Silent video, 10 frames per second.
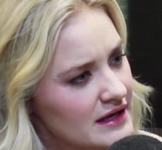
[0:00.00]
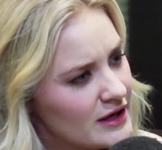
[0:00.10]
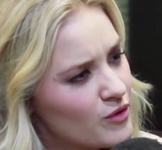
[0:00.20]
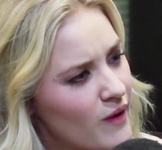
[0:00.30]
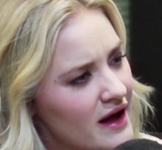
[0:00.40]

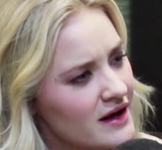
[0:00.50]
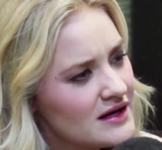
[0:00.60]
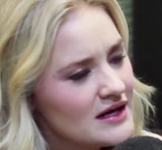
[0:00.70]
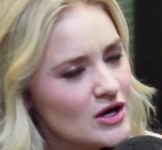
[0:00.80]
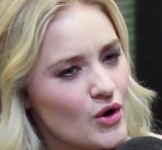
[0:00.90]
in a way,
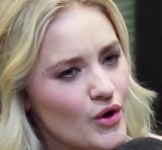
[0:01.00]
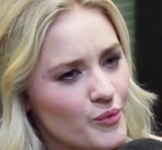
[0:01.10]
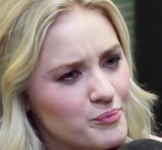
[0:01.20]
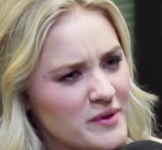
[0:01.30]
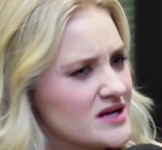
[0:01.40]

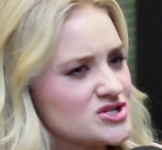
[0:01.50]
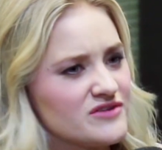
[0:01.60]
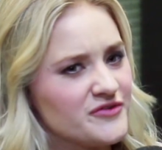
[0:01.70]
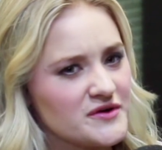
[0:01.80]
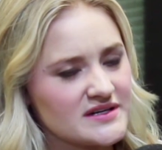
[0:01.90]
because she
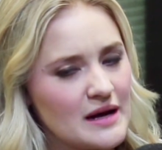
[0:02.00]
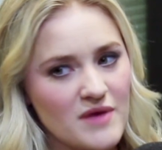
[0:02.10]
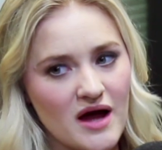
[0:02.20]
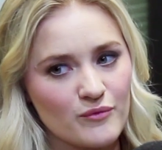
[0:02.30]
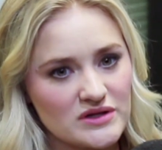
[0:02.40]
feels like I'm
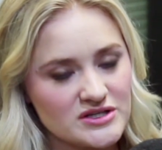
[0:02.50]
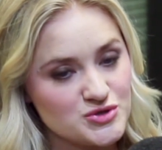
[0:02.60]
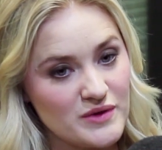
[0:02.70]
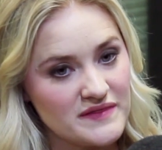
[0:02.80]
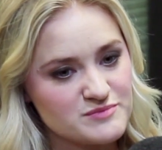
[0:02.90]
not really
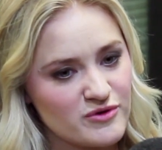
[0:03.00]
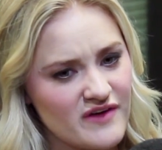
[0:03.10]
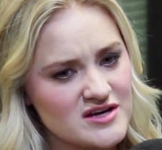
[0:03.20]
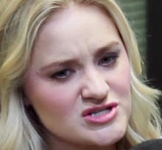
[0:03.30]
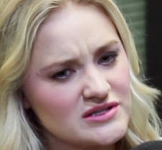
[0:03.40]
doing this
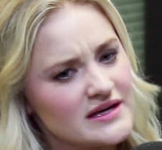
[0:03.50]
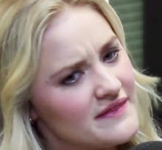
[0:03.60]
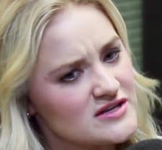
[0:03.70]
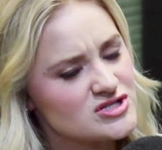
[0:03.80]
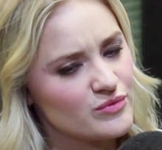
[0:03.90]
professionally, and
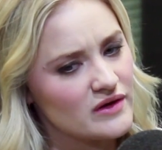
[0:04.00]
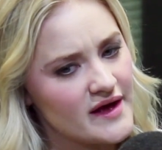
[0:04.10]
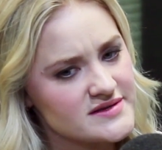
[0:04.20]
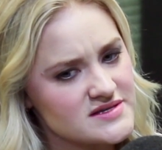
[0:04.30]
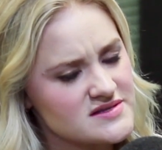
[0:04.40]
then she
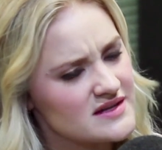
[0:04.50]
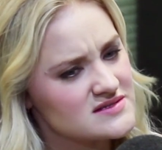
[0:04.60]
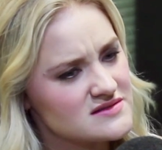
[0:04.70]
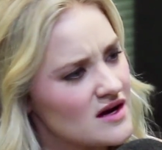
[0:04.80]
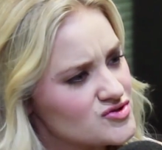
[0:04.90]
realizes
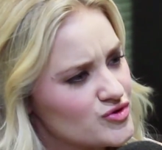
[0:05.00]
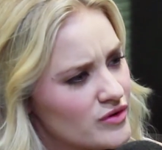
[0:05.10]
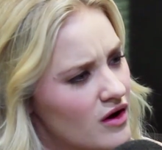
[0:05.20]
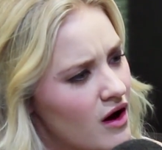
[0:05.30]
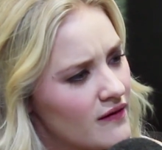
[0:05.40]
that's not true at
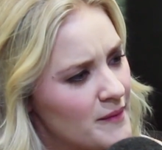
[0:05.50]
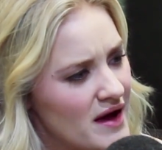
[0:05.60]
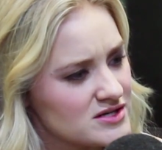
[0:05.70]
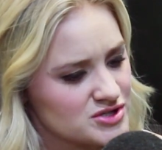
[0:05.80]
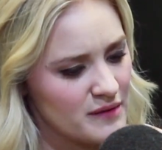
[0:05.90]
all. I'm
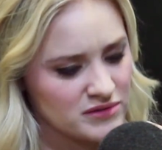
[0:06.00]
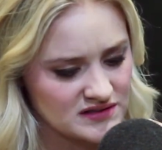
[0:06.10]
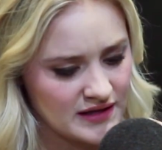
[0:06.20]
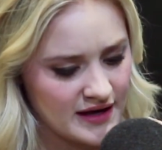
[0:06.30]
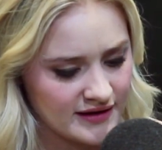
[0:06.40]
actually able to,
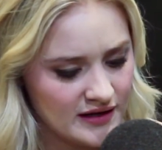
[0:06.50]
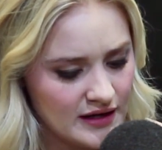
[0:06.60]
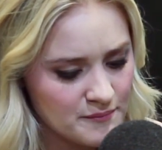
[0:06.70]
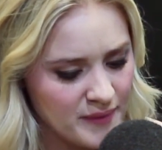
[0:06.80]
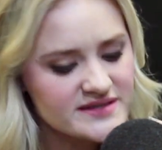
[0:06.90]
like,
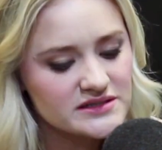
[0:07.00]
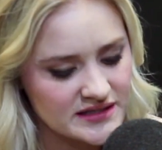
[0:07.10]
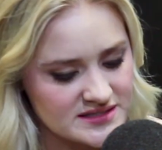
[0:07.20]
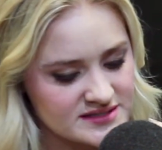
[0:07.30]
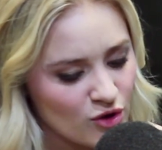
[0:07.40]
basically
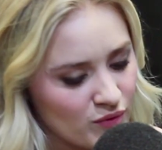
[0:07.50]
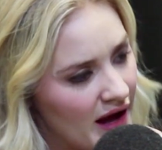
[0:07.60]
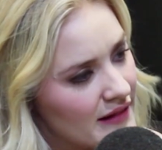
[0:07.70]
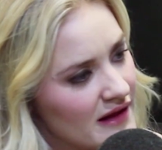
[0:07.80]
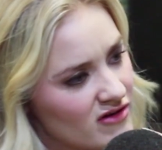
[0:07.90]
instill what
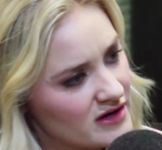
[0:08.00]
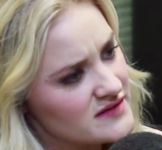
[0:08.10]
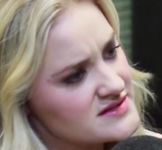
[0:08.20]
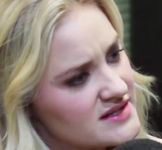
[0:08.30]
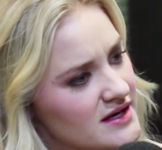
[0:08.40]
I love onto
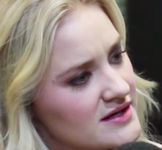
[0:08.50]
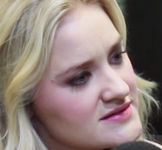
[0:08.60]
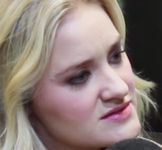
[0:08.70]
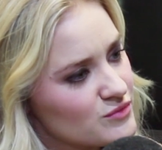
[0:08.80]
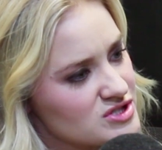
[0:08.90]
these
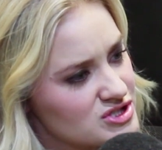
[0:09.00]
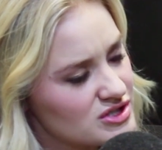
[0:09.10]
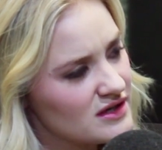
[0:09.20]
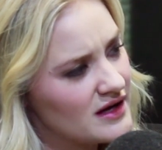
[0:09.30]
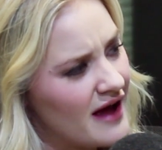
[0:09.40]
kids, which
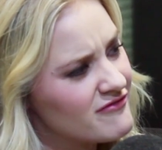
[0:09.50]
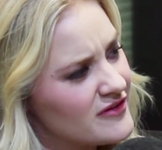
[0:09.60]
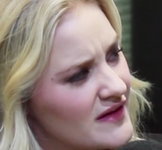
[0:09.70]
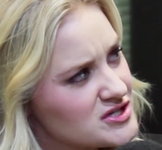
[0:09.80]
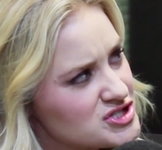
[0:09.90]
I
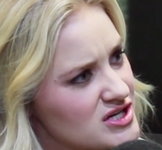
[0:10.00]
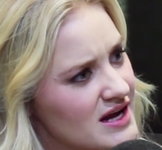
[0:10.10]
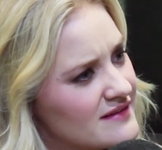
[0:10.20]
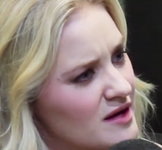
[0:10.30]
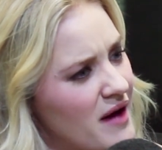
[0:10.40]
feel like she
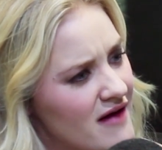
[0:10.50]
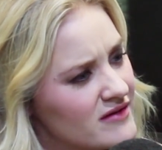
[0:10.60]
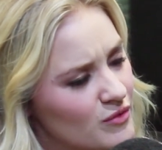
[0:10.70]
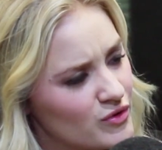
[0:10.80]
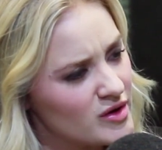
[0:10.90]
ended up having
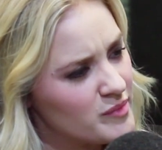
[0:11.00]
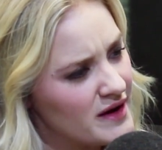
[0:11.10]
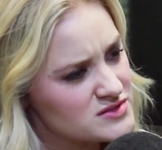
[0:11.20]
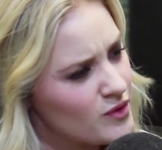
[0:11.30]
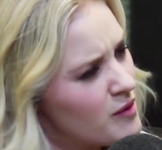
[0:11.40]
at William Penn
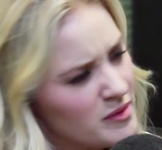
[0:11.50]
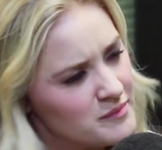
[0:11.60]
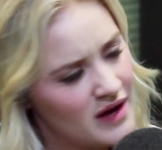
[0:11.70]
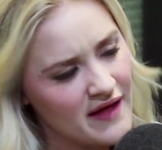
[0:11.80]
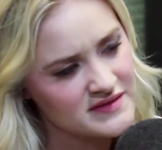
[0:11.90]
as well, but
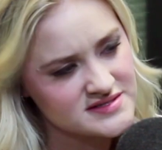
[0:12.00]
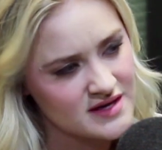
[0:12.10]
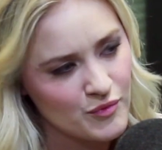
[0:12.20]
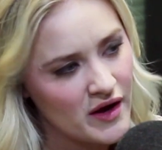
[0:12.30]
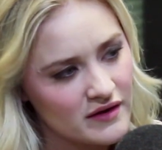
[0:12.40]
not in the
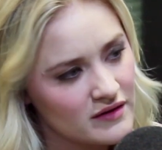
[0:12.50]
same way.